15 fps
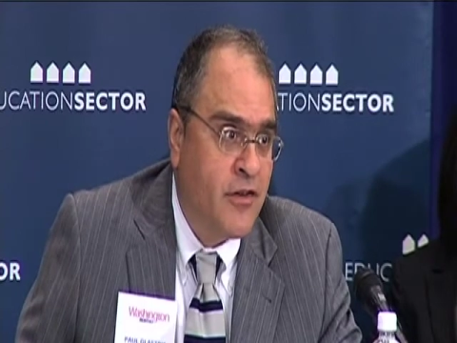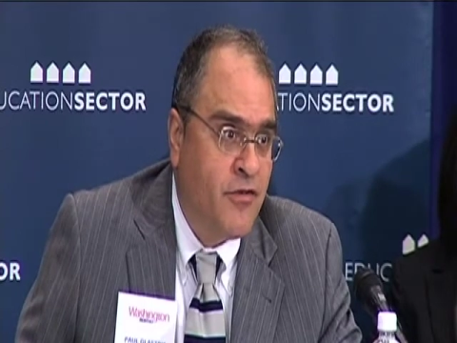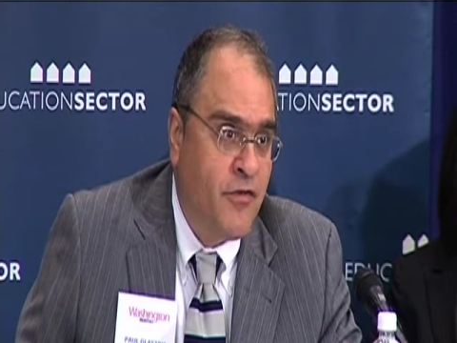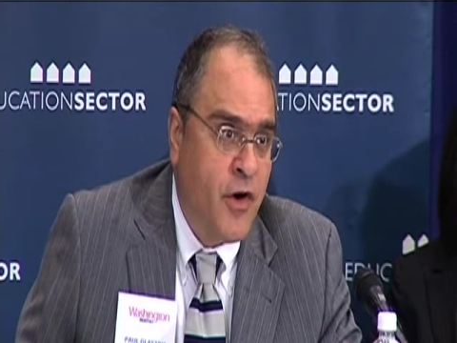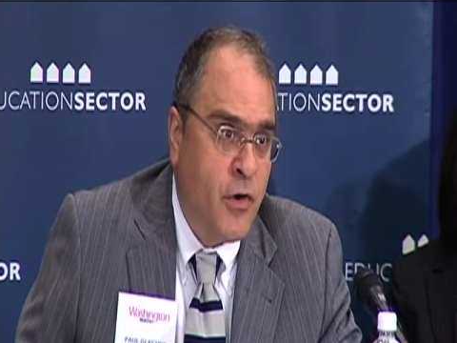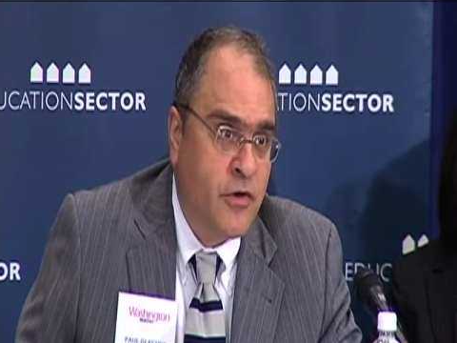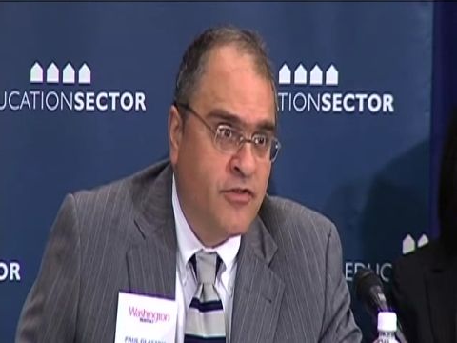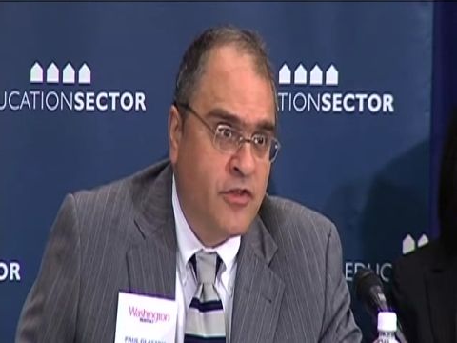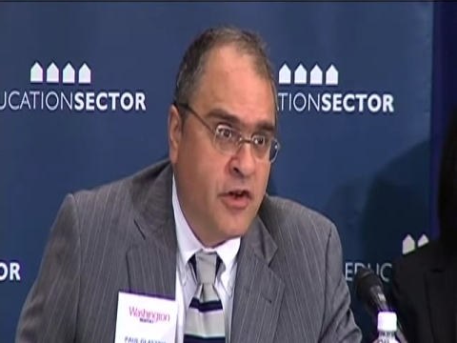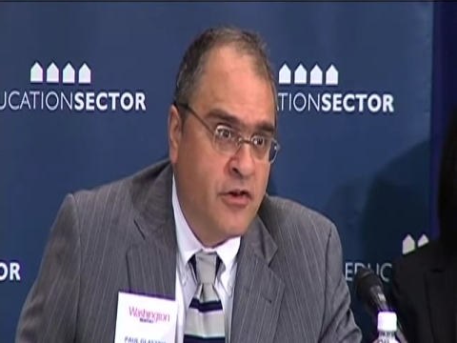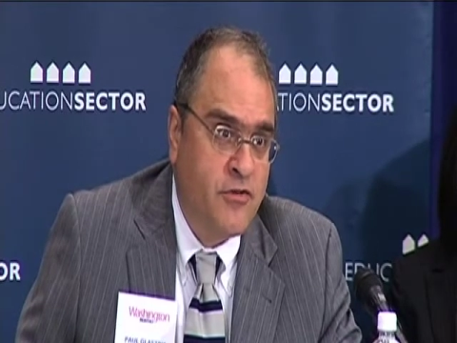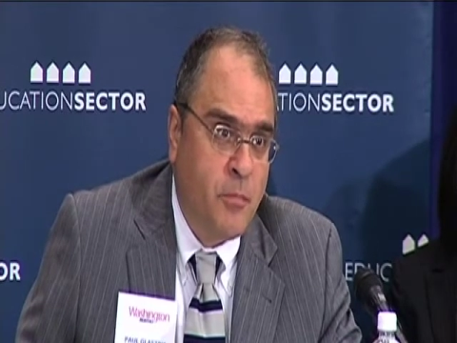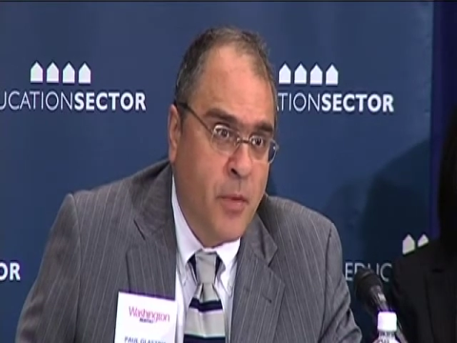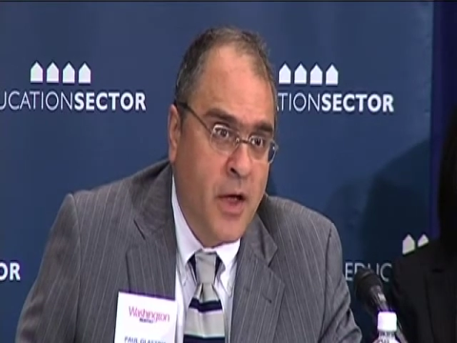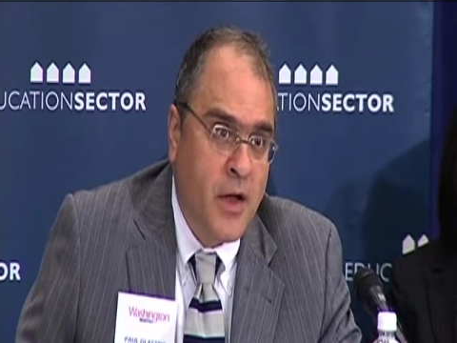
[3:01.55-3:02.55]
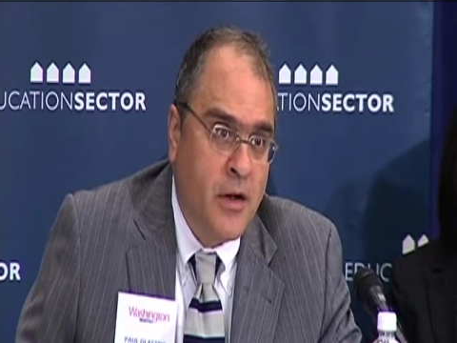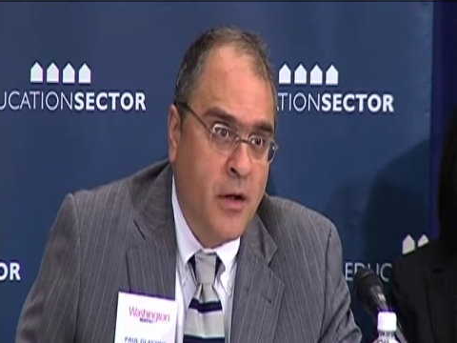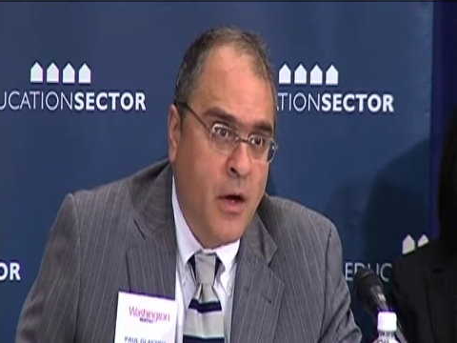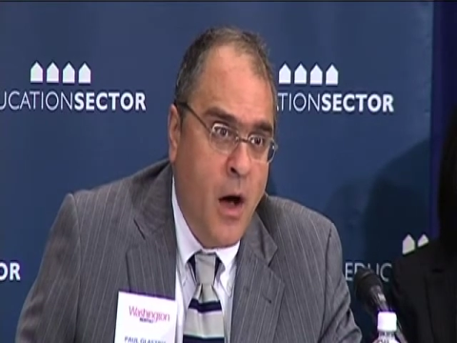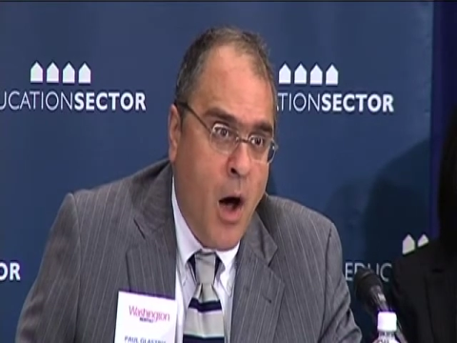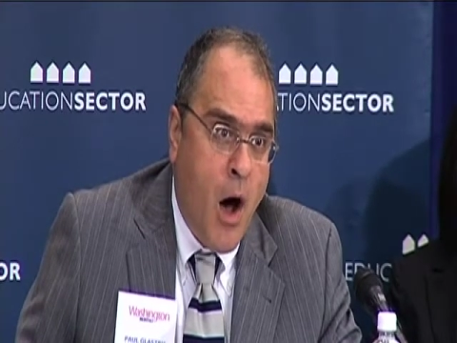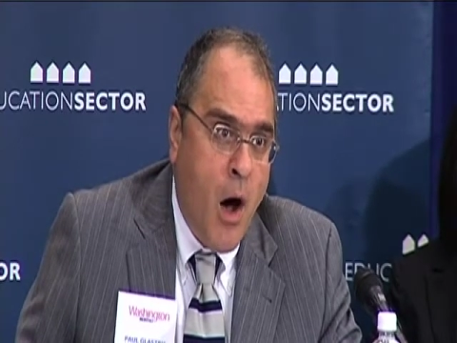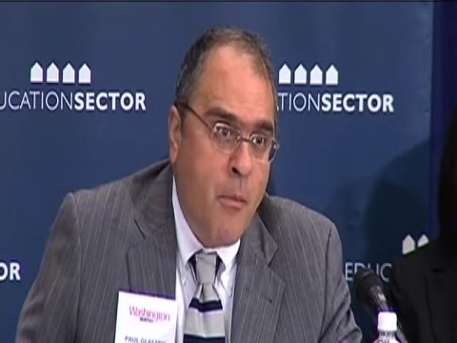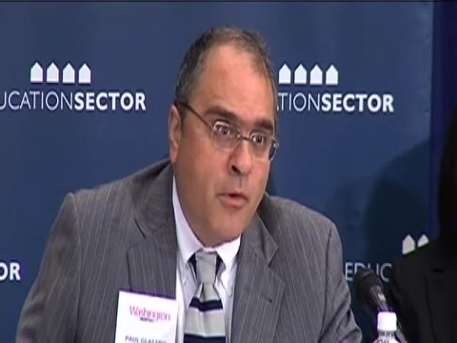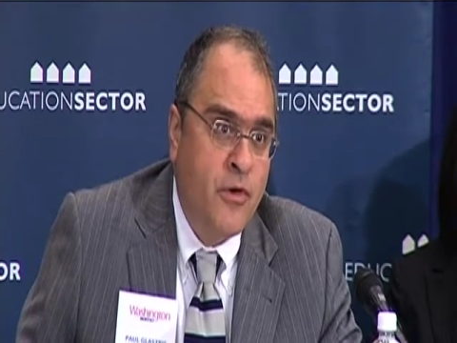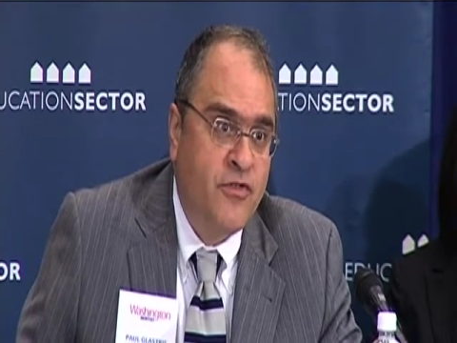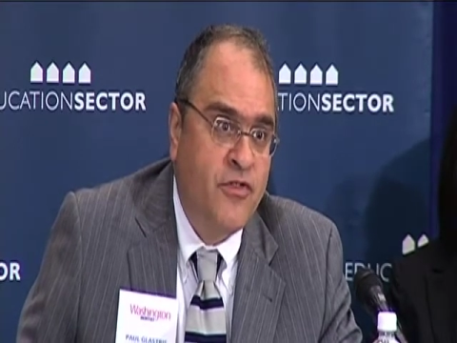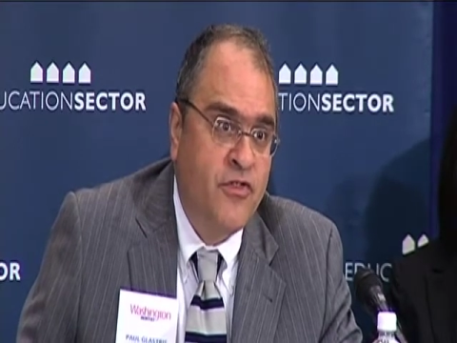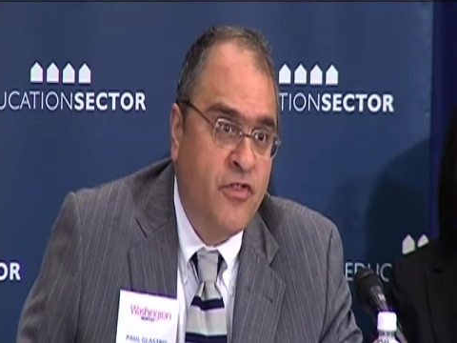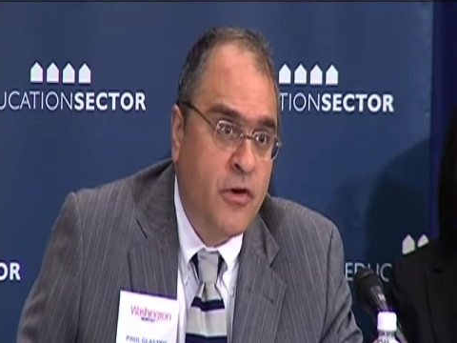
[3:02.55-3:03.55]
folks, there's been
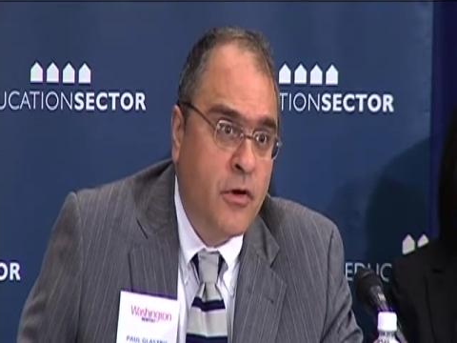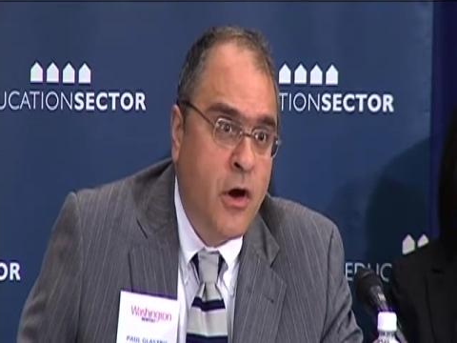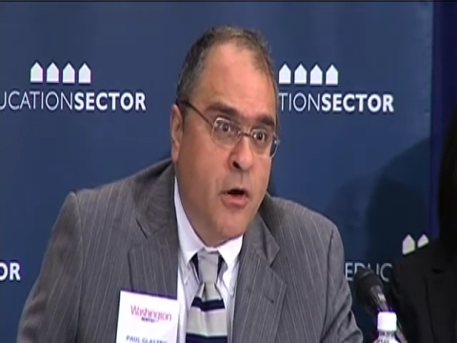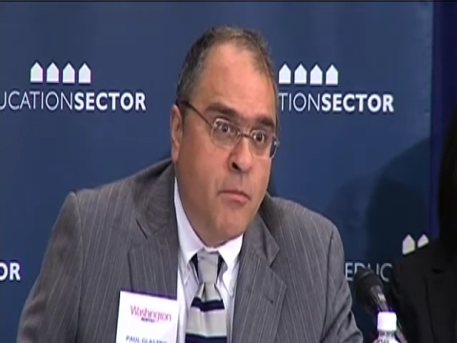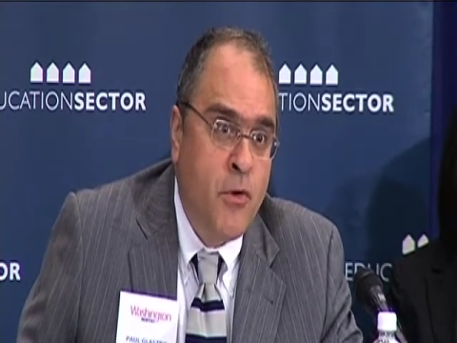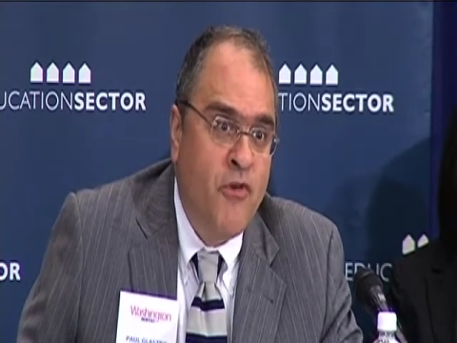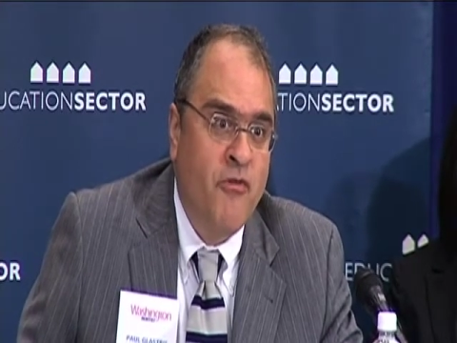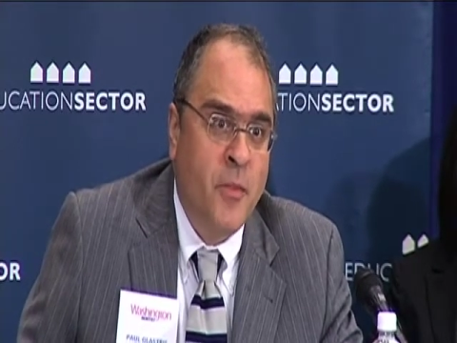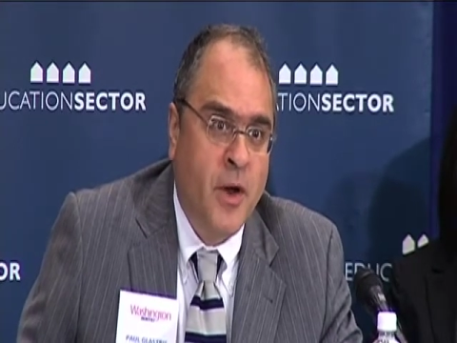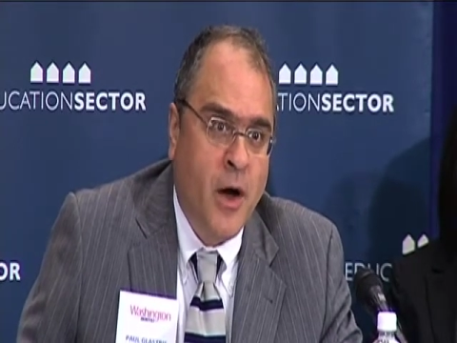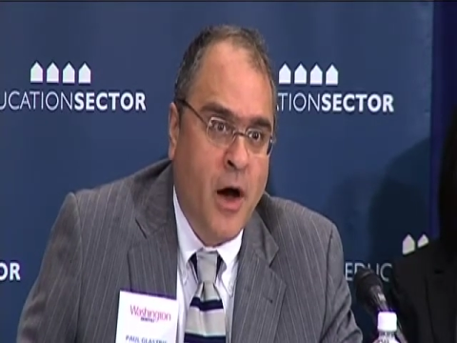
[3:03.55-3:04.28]
almost zero movement